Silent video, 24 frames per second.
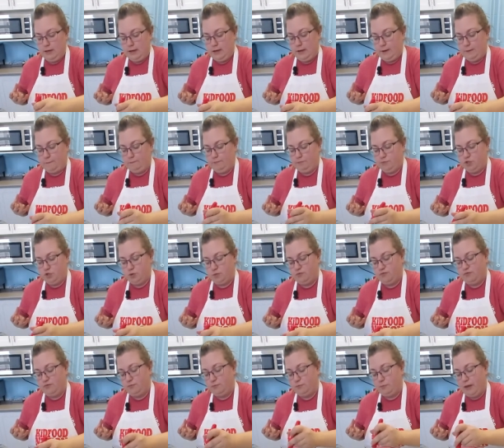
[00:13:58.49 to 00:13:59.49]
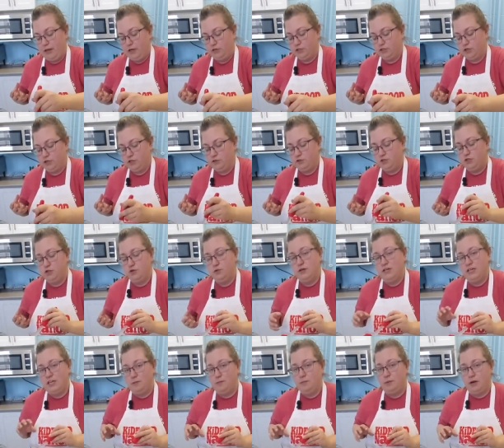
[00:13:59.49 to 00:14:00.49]
Um, so make sure you do
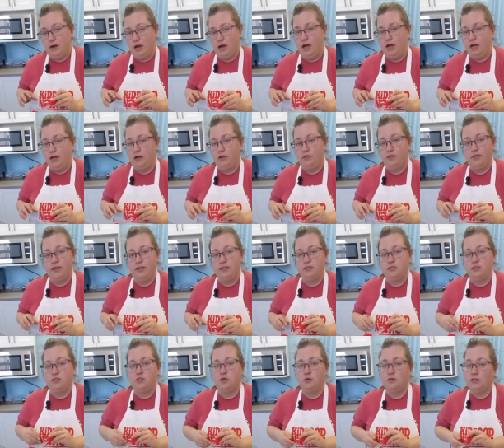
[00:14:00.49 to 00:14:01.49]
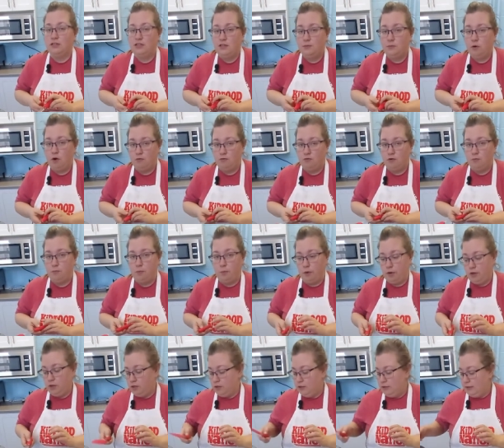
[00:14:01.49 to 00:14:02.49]
keep an eye on things and don't let them
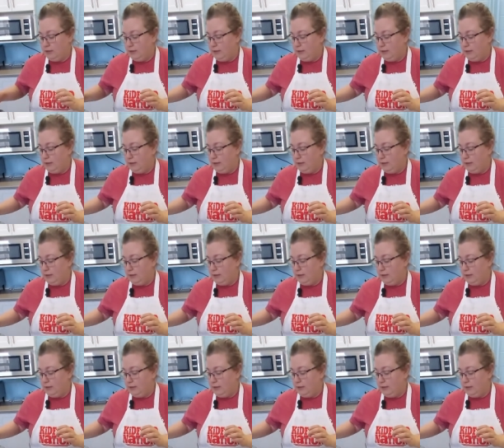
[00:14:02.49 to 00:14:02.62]
overboil